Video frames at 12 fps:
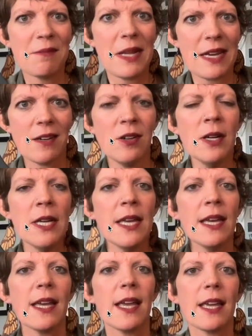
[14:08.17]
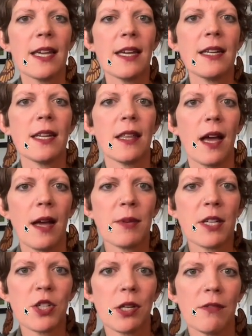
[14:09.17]
now. And I'm going
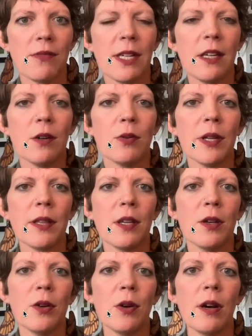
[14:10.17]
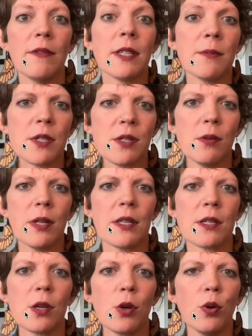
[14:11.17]
to share a video with you of some
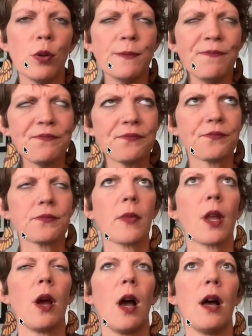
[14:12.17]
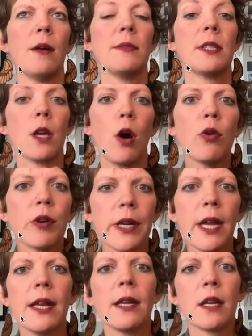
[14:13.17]
students who
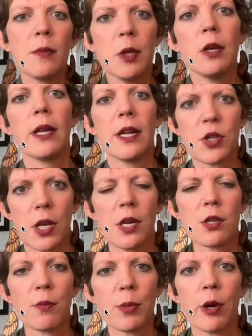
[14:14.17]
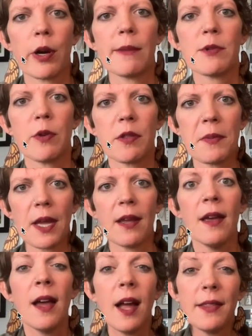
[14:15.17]
co-created community education programs with me,
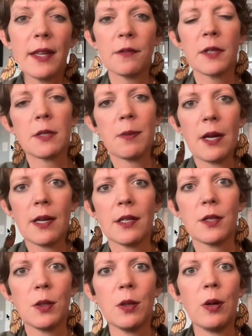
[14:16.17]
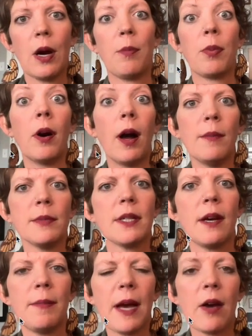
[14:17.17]
and they're responding to a prompt
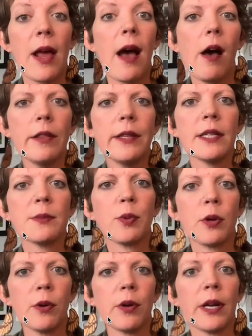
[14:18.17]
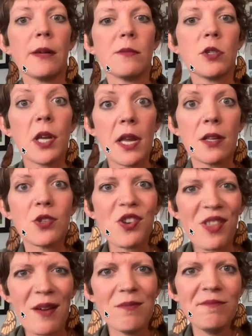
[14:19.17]
about how this program changed
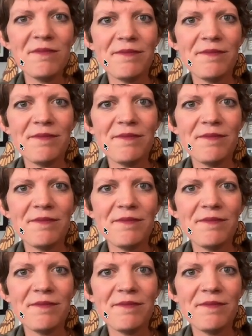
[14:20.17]
them.